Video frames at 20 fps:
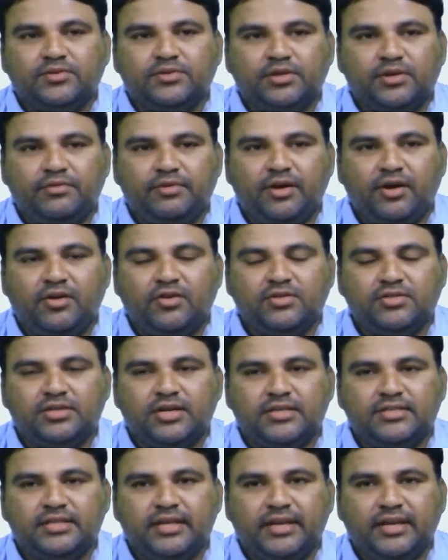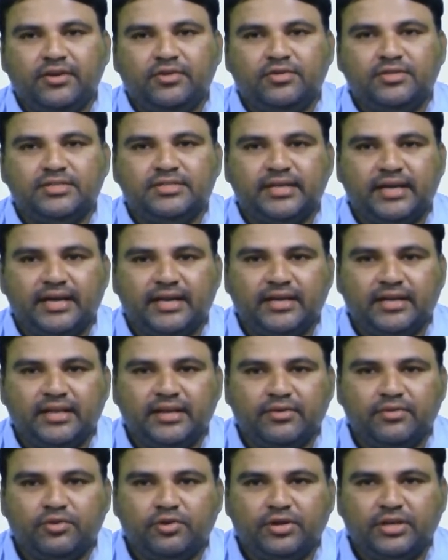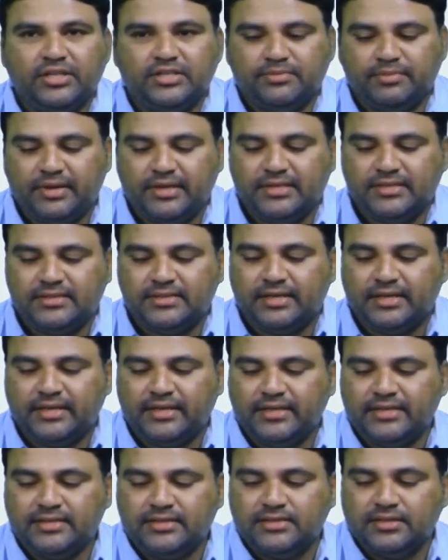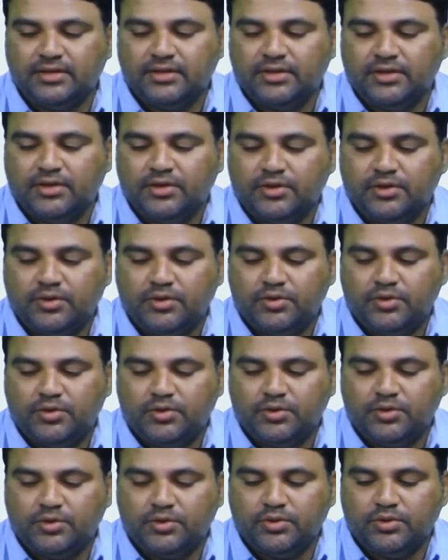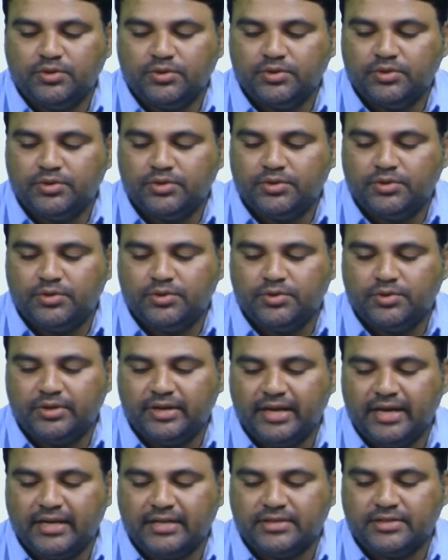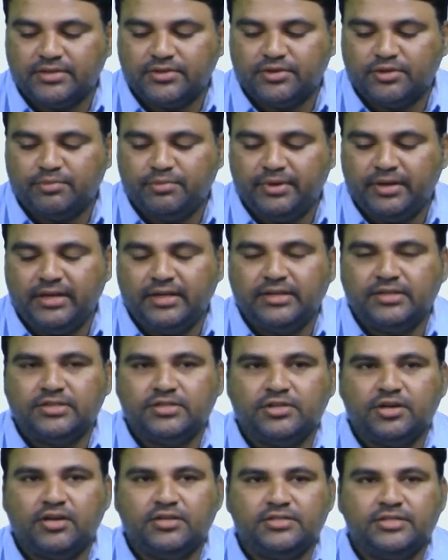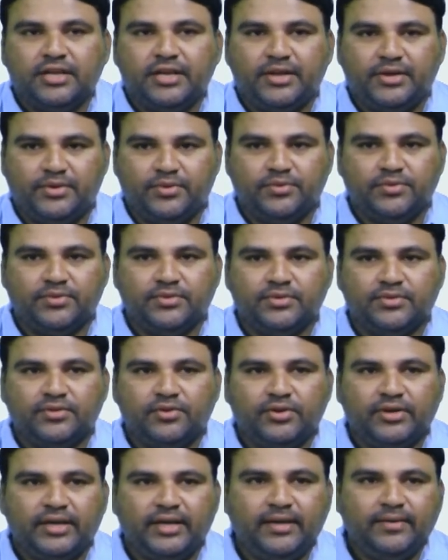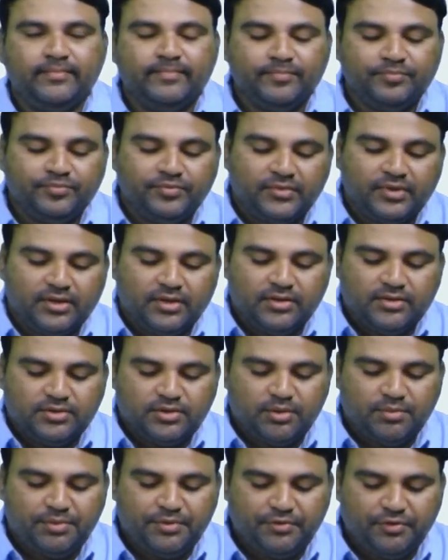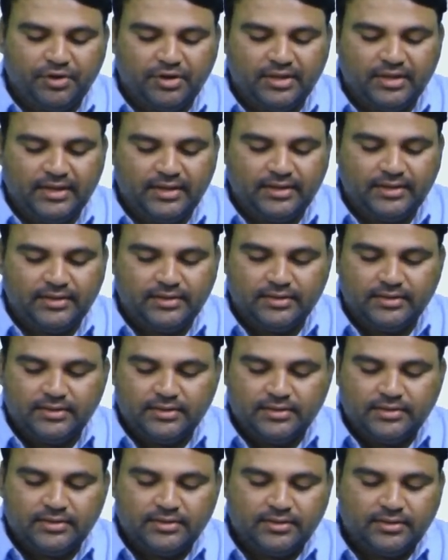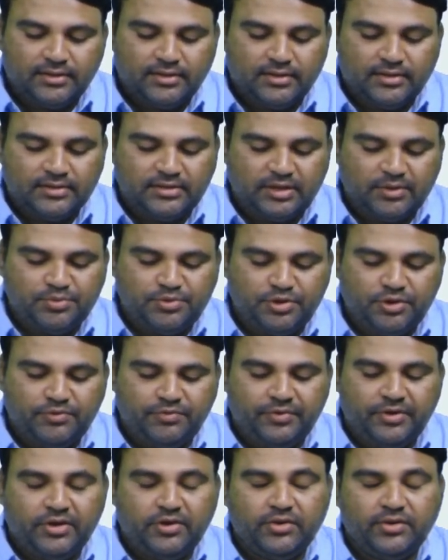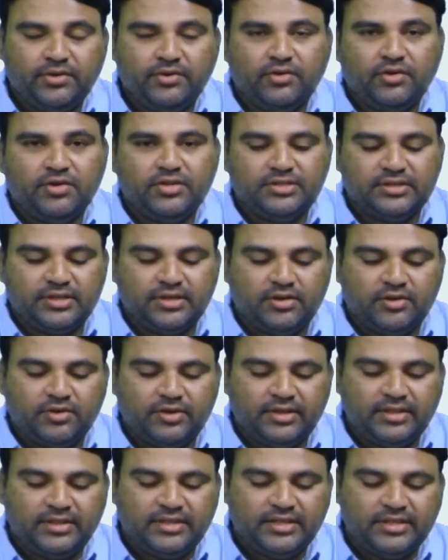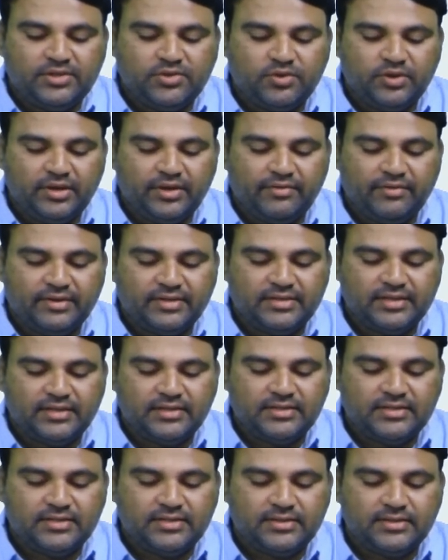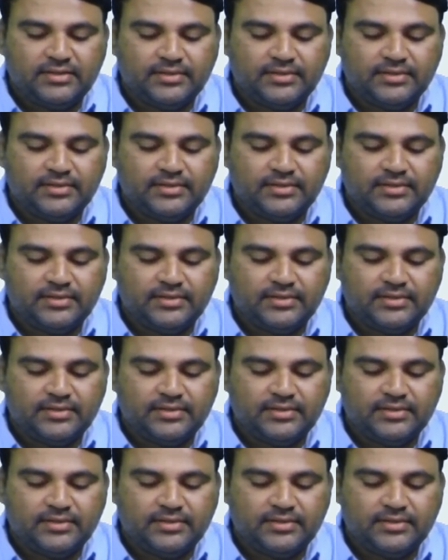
So we have to short circuit the secondary voltage means that is 2 dash should be short circuit. Okay. So before that, substitute V2 equal to 0 in these two equations.